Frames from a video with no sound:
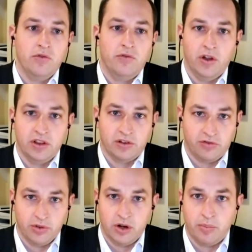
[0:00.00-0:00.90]
funding
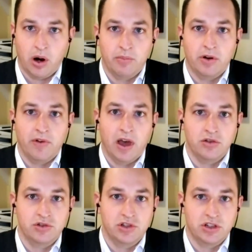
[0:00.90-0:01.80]
from the Department of
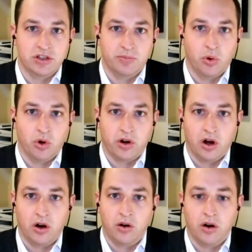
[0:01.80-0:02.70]
Energy to support
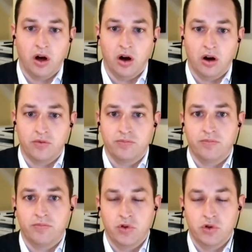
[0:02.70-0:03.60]
our
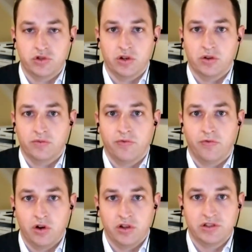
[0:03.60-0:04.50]
future
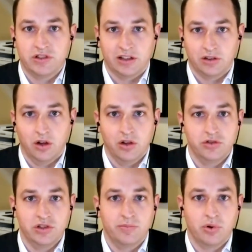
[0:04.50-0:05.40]
furnace
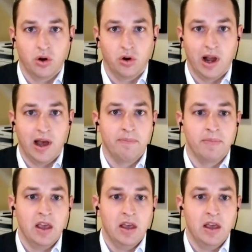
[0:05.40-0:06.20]
technology program,